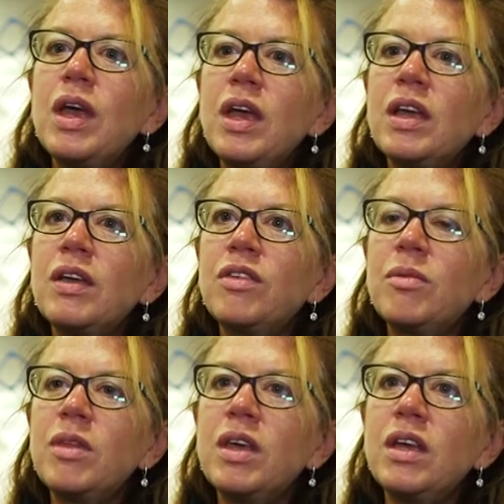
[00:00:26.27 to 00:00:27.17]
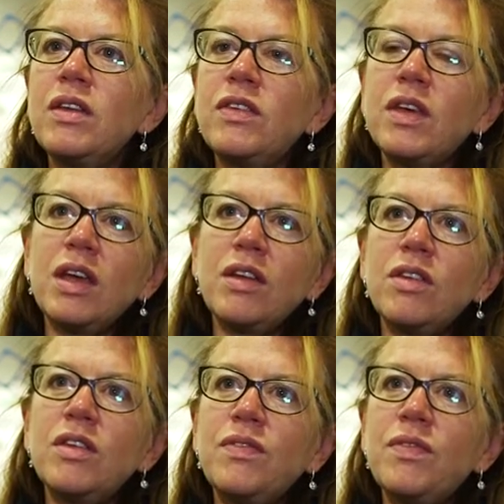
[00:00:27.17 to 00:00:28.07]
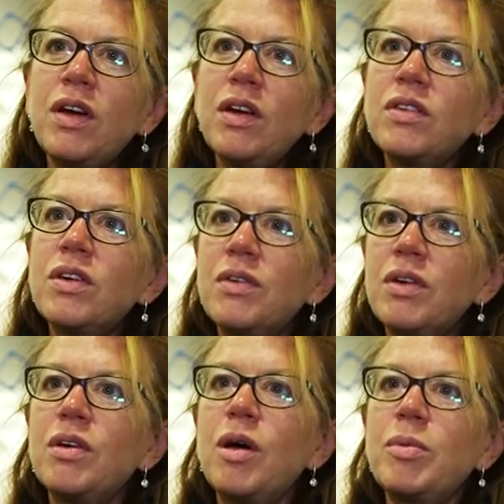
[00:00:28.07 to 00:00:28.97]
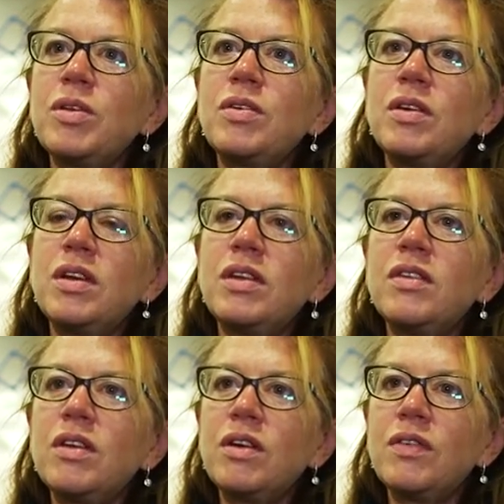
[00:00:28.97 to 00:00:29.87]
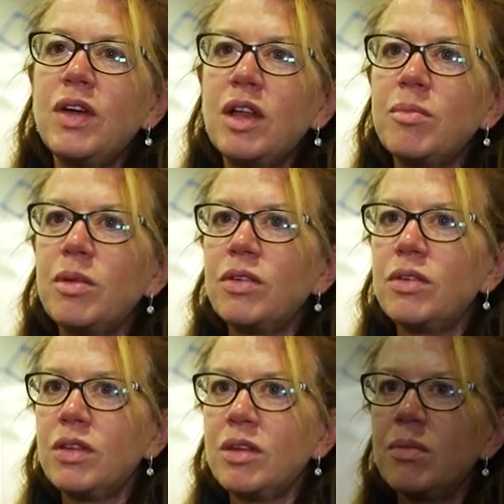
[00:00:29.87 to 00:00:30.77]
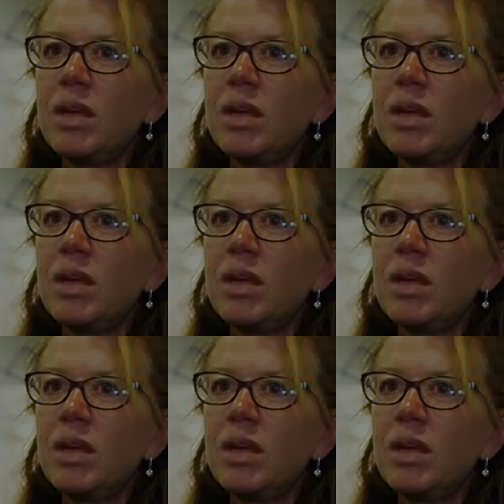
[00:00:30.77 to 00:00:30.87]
it gives them the insight into the various career opportunities that are available to them.